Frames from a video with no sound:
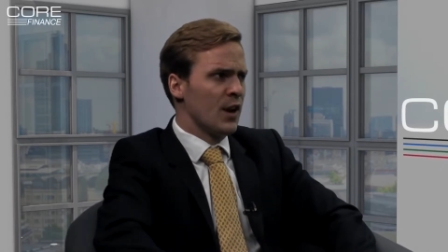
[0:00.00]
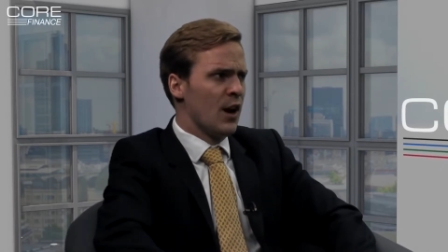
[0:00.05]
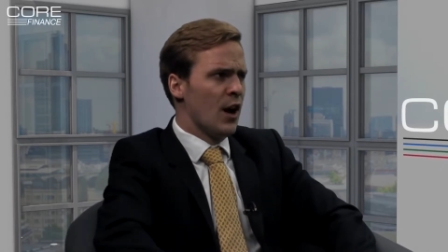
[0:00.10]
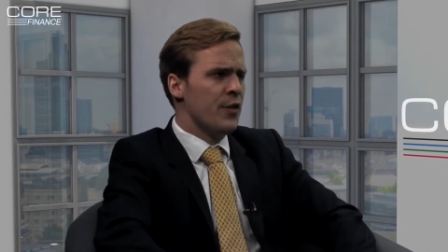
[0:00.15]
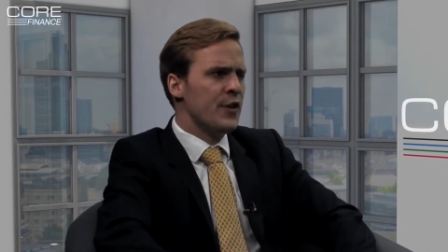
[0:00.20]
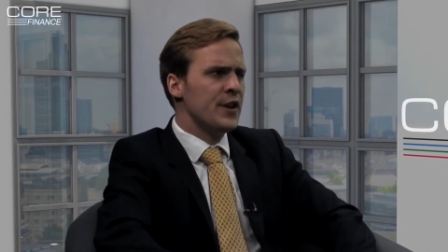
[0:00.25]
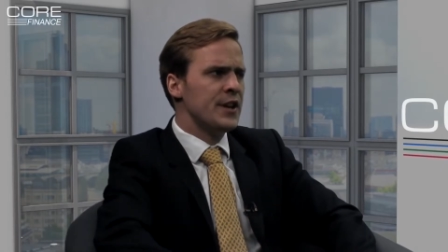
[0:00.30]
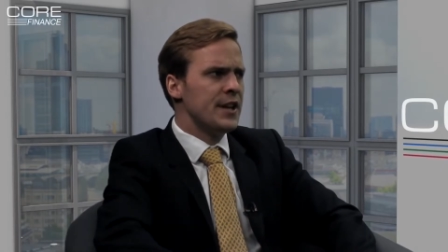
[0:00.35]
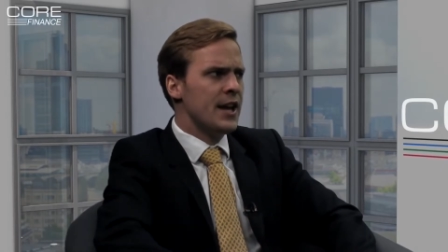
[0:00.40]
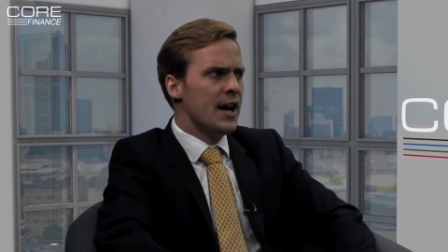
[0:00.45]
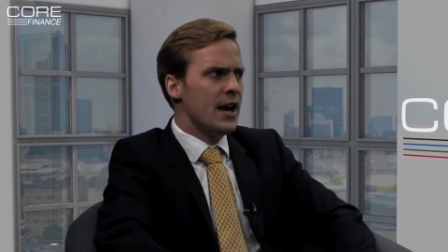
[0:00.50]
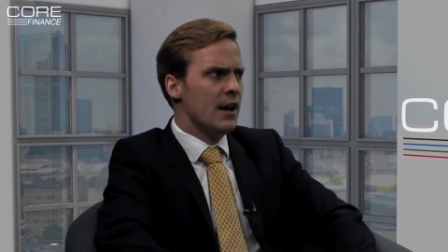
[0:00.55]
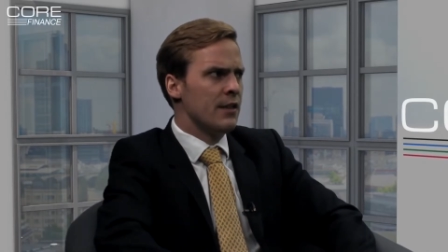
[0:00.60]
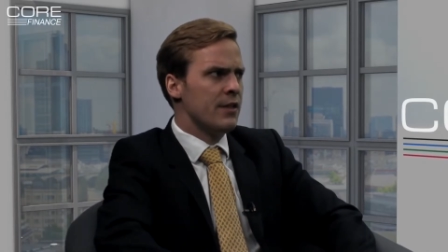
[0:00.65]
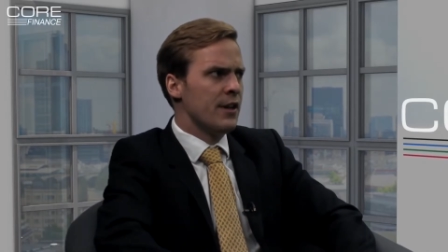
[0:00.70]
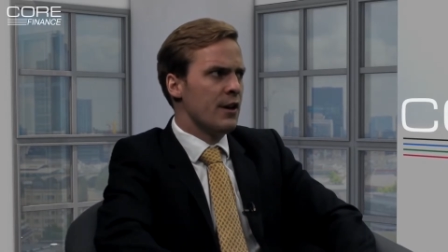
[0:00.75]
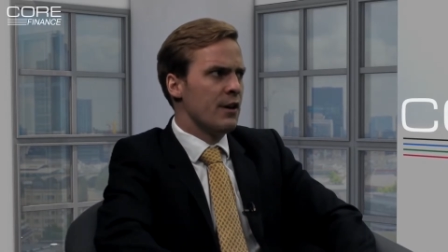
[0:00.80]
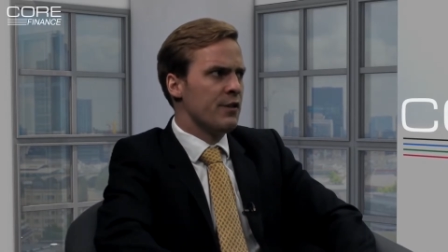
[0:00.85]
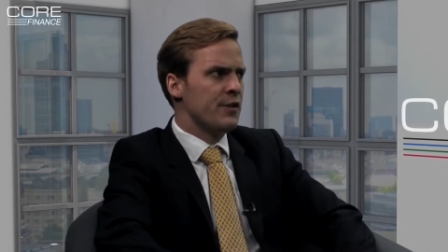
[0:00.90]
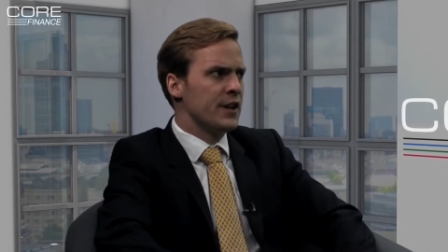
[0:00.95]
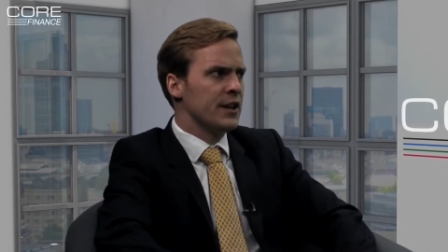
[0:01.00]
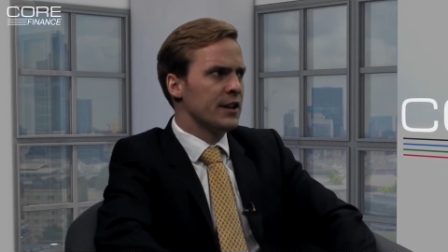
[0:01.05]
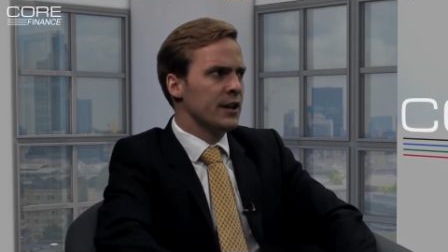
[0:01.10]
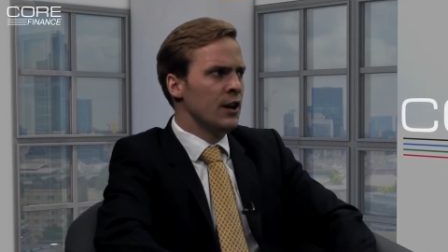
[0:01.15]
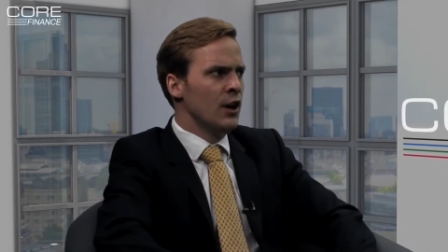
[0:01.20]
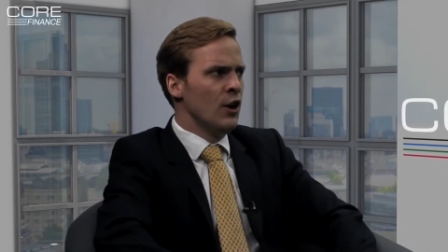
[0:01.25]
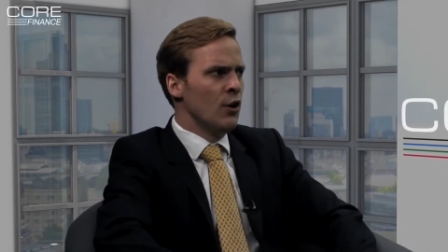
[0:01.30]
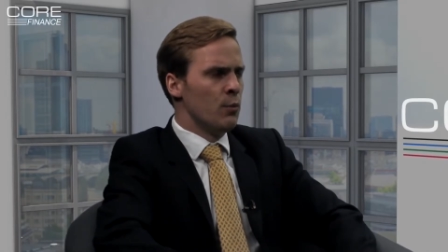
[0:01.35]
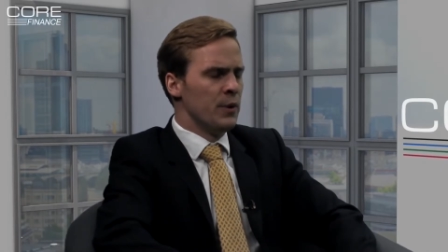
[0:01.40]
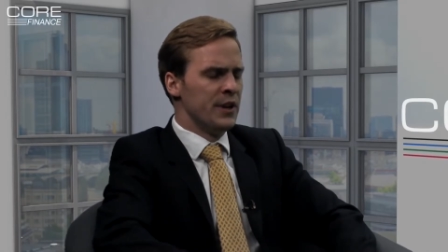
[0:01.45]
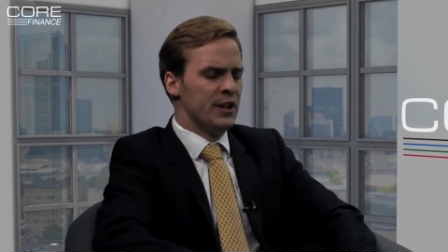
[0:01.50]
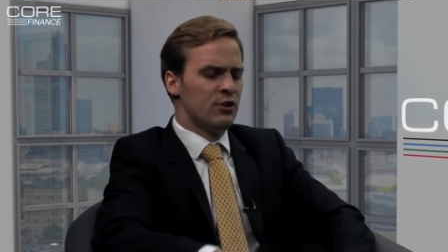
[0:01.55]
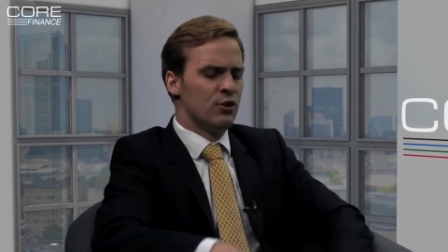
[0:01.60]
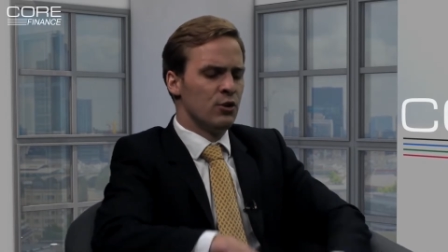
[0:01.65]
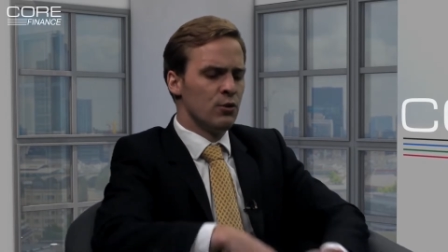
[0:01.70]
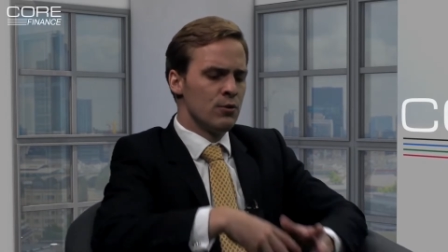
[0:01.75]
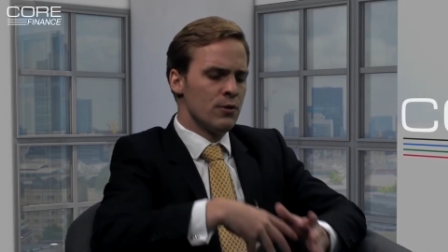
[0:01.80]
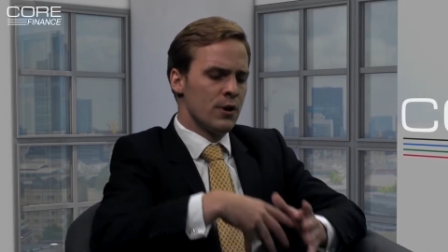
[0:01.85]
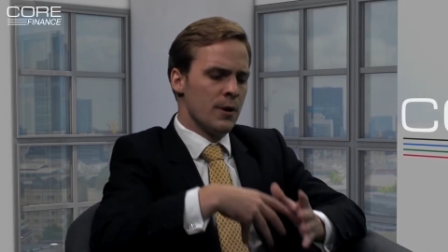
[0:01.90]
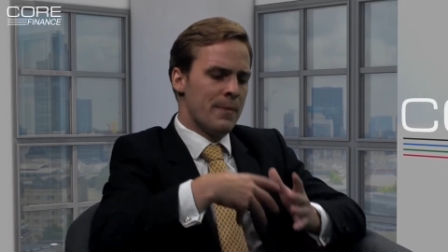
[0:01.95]
I think, yeah, I think we
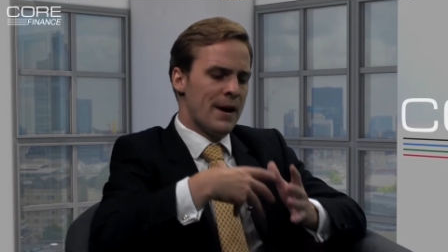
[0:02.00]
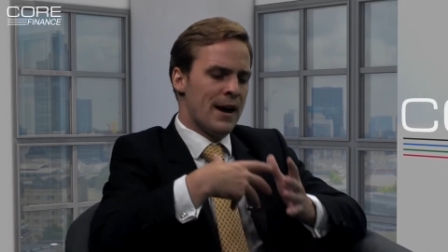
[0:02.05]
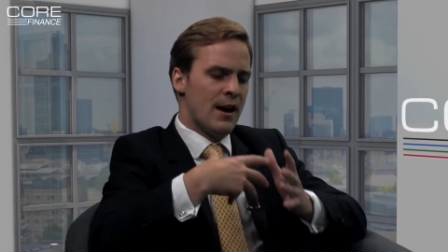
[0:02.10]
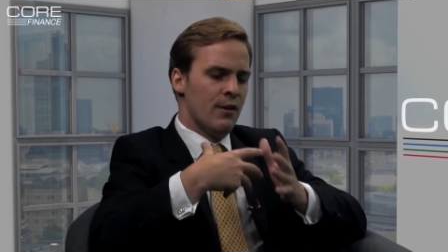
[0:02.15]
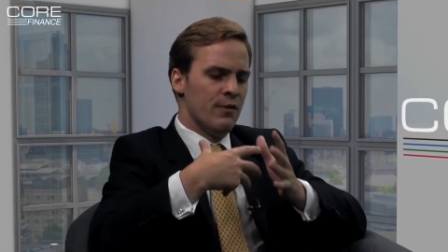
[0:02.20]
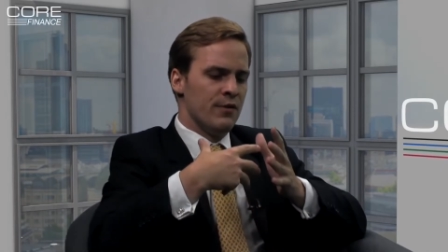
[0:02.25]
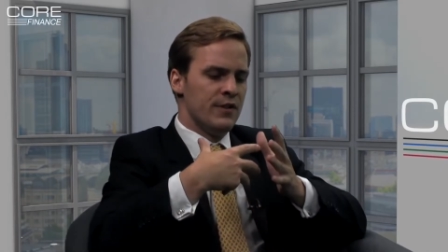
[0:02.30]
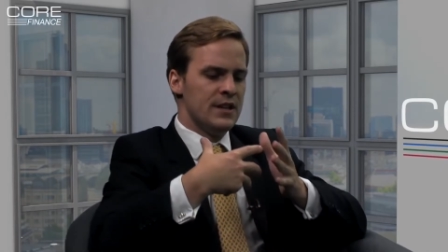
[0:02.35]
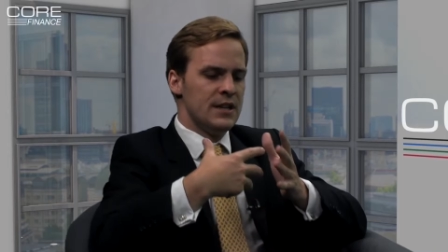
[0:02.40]
talk about